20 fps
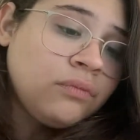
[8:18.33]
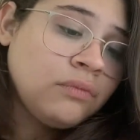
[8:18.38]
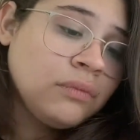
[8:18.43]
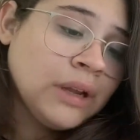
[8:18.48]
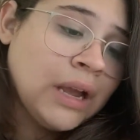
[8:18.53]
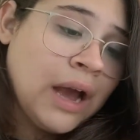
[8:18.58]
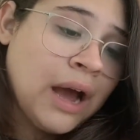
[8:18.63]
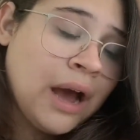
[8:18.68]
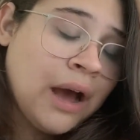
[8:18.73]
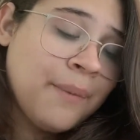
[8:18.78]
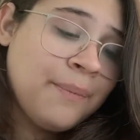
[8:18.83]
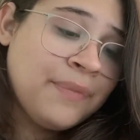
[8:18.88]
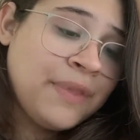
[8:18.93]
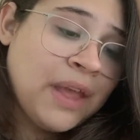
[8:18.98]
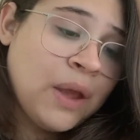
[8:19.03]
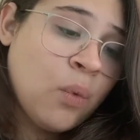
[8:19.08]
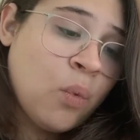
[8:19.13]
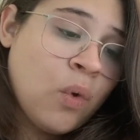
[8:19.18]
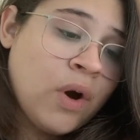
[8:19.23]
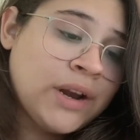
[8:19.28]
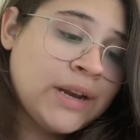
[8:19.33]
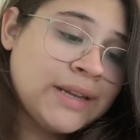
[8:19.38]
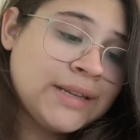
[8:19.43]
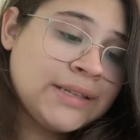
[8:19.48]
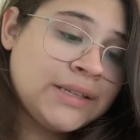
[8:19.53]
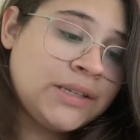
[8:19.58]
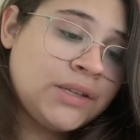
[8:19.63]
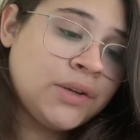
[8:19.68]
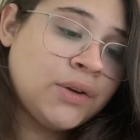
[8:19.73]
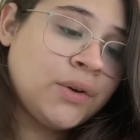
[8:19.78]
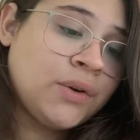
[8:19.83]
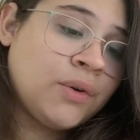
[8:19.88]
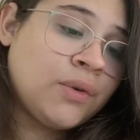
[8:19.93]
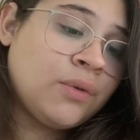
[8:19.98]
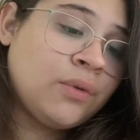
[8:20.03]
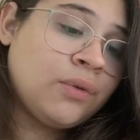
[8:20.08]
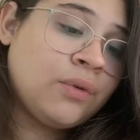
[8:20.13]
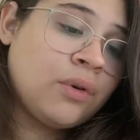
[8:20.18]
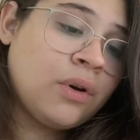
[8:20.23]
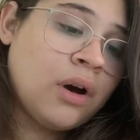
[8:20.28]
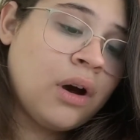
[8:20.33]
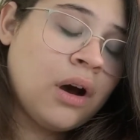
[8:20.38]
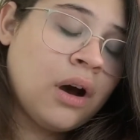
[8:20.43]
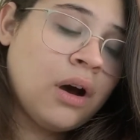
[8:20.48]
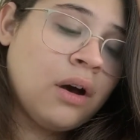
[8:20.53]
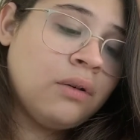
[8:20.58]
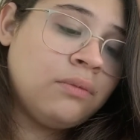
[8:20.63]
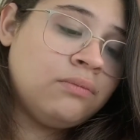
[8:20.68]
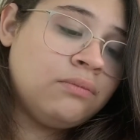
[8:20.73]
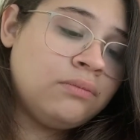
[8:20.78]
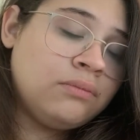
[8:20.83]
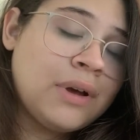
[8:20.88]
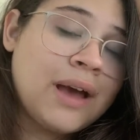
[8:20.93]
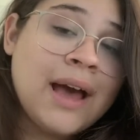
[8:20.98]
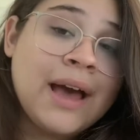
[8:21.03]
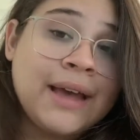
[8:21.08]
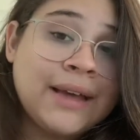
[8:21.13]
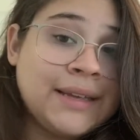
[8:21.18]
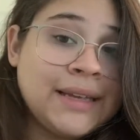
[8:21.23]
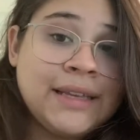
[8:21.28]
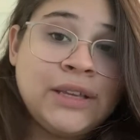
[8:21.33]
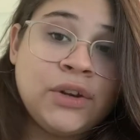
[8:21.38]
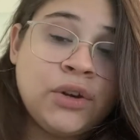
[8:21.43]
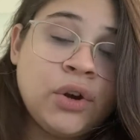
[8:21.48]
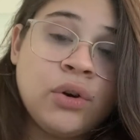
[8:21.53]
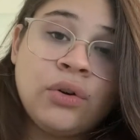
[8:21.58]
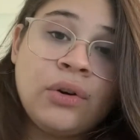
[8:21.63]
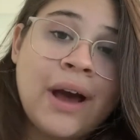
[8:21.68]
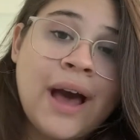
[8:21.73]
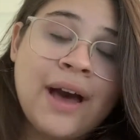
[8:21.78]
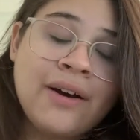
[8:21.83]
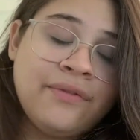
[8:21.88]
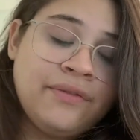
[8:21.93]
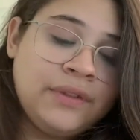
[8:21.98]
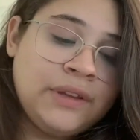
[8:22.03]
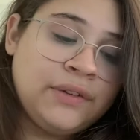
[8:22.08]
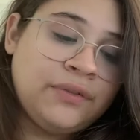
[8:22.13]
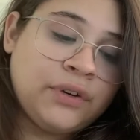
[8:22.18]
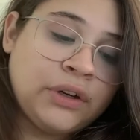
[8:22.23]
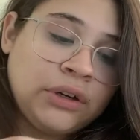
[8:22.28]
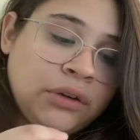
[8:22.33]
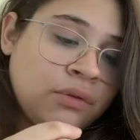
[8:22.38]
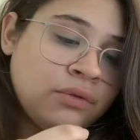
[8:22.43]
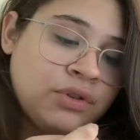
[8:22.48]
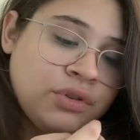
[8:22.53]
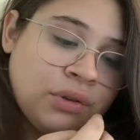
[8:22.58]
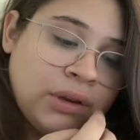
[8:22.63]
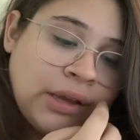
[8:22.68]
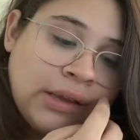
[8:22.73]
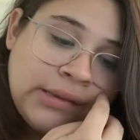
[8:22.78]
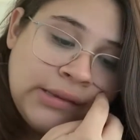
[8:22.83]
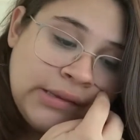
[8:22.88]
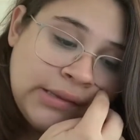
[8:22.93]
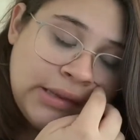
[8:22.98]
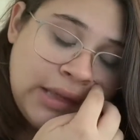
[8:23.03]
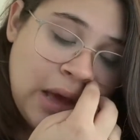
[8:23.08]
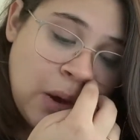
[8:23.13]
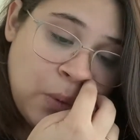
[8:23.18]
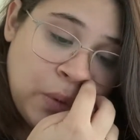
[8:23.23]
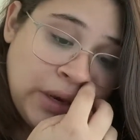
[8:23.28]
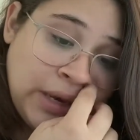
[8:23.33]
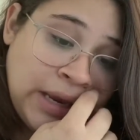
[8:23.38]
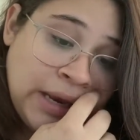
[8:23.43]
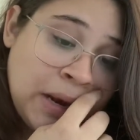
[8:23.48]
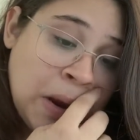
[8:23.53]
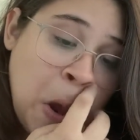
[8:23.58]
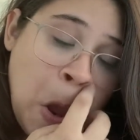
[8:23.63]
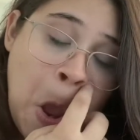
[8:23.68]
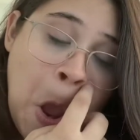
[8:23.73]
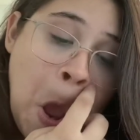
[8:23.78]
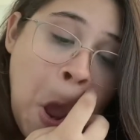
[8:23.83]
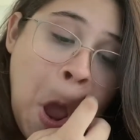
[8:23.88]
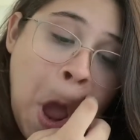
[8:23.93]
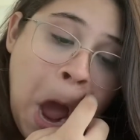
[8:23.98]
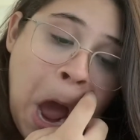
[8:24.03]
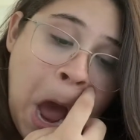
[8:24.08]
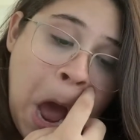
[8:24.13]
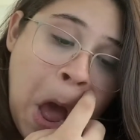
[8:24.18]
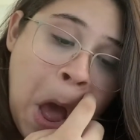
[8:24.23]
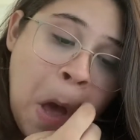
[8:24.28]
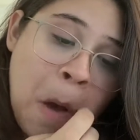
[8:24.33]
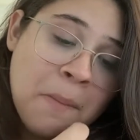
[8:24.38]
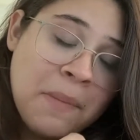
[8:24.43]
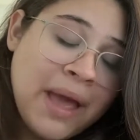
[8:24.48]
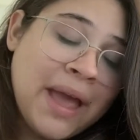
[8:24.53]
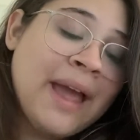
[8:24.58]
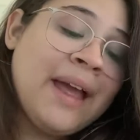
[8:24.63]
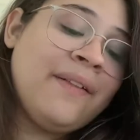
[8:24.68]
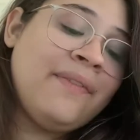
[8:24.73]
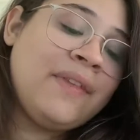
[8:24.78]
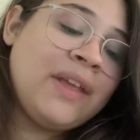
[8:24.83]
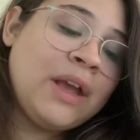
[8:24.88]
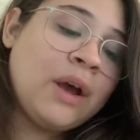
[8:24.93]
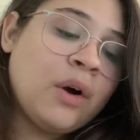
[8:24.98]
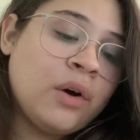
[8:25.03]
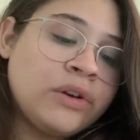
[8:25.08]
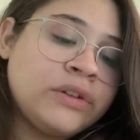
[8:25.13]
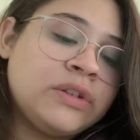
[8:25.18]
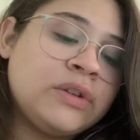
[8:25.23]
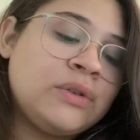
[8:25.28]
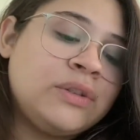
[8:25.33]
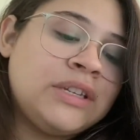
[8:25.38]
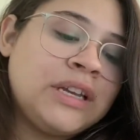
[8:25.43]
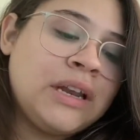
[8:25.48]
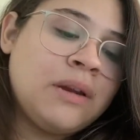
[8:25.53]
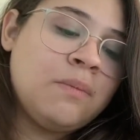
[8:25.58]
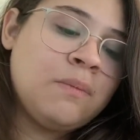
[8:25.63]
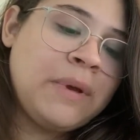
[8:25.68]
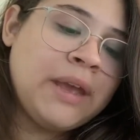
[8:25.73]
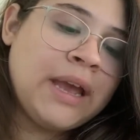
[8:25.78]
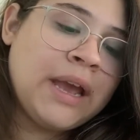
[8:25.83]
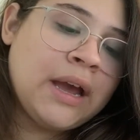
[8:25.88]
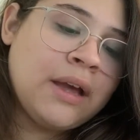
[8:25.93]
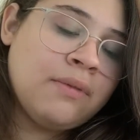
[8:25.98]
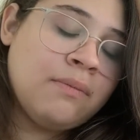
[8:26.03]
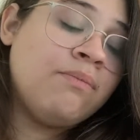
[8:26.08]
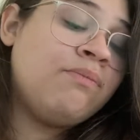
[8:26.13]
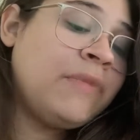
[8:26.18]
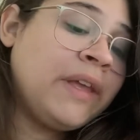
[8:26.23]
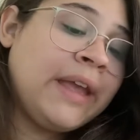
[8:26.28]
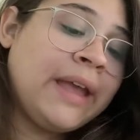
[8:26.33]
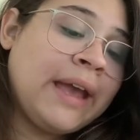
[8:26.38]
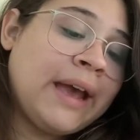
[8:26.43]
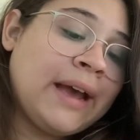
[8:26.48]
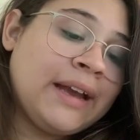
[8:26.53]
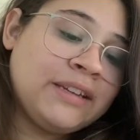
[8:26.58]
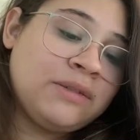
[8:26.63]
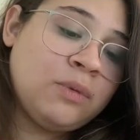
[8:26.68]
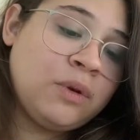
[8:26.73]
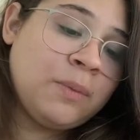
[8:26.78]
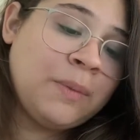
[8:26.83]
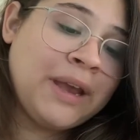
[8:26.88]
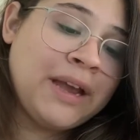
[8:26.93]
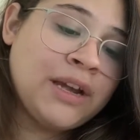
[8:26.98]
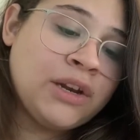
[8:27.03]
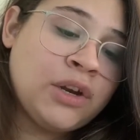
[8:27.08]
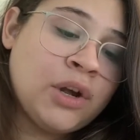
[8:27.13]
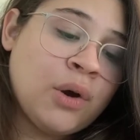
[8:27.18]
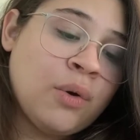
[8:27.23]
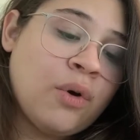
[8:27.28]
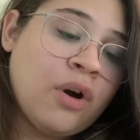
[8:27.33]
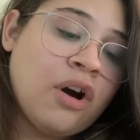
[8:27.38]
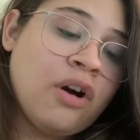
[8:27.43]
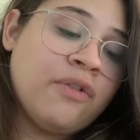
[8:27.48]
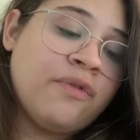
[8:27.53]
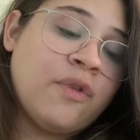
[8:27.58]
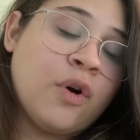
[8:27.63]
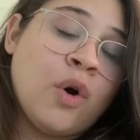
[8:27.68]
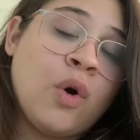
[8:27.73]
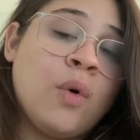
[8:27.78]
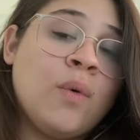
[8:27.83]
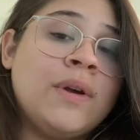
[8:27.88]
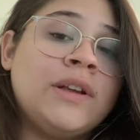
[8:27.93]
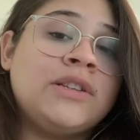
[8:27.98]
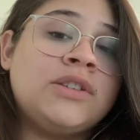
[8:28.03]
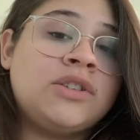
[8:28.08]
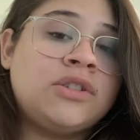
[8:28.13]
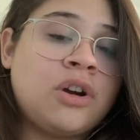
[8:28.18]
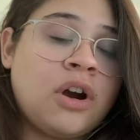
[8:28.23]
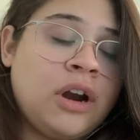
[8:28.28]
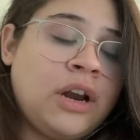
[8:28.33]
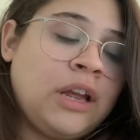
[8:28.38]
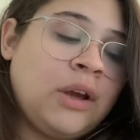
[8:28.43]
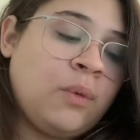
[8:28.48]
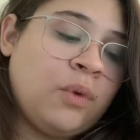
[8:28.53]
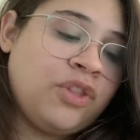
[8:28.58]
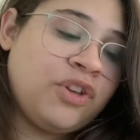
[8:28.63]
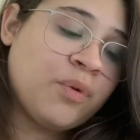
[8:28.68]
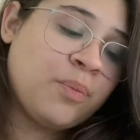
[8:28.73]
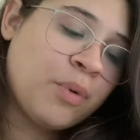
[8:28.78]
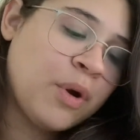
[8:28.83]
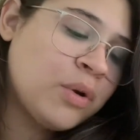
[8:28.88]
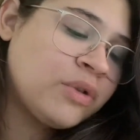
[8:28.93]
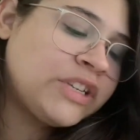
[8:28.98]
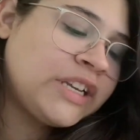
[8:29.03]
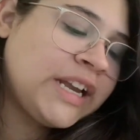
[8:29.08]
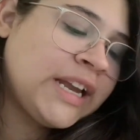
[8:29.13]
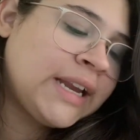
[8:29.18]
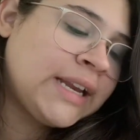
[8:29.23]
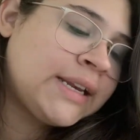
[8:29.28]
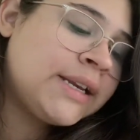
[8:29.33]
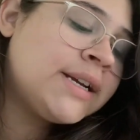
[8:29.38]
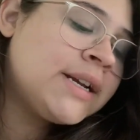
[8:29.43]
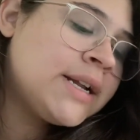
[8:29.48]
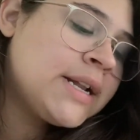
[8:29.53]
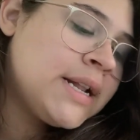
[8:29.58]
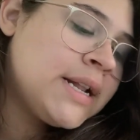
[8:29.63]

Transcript: they want us to have different nutrients that we need. And they also they asked me to make a note of always starting with your protein,